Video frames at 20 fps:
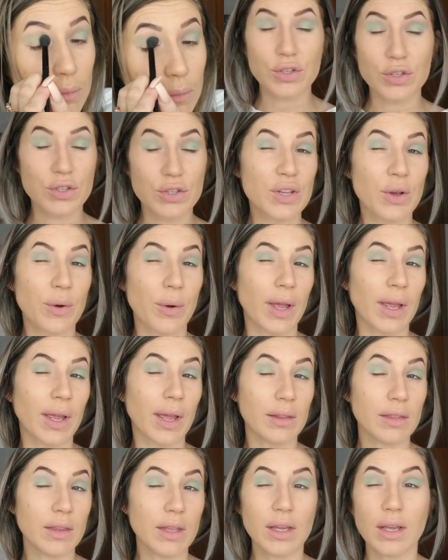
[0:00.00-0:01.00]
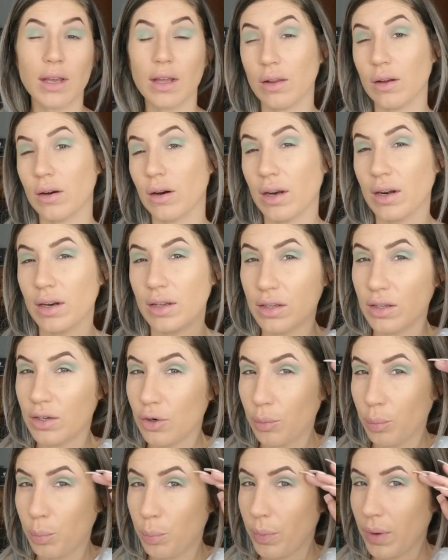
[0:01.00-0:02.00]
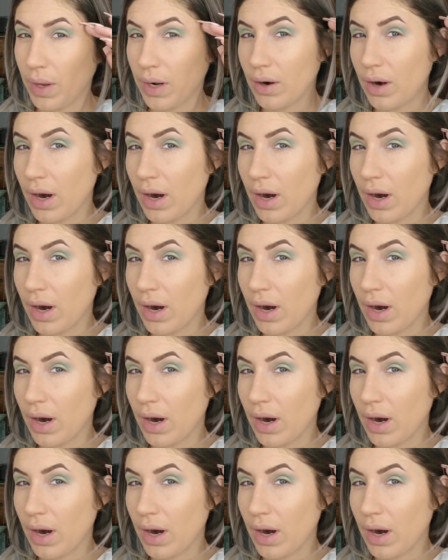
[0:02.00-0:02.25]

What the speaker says: So I got that color on a little better.